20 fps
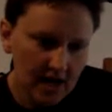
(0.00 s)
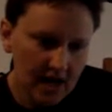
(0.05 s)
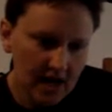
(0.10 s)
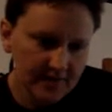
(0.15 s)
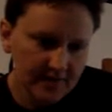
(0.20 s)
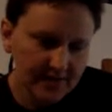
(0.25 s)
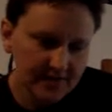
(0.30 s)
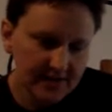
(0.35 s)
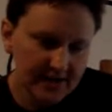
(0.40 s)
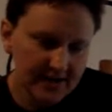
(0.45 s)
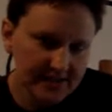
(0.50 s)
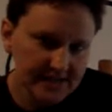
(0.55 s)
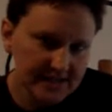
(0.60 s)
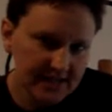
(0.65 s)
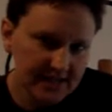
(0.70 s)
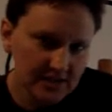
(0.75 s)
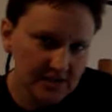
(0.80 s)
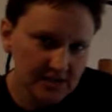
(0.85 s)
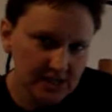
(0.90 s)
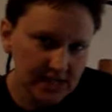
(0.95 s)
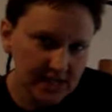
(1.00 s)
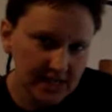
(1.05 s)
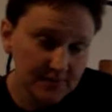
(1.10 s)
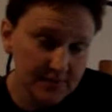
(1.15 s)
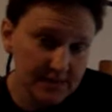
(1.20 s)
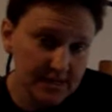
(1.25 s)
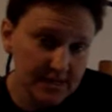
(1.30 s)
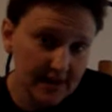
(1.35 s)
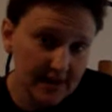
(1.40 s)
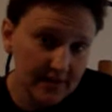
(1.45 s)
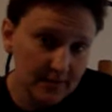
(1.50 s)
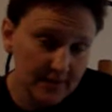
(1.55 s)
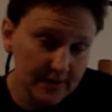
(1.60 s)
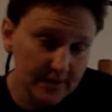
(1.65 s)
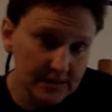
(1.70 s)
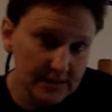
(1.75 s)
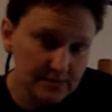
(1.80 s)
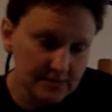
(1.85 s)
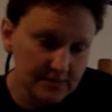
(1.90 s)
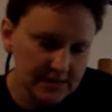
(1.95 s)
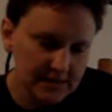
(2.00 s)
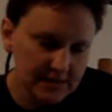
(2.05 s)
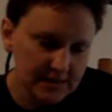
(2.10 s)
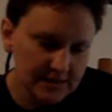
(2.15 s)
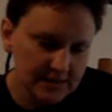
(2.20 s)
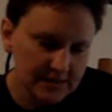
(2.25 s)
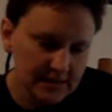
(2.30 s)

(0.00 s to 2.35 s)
I've even had sellers keep us out of the basement.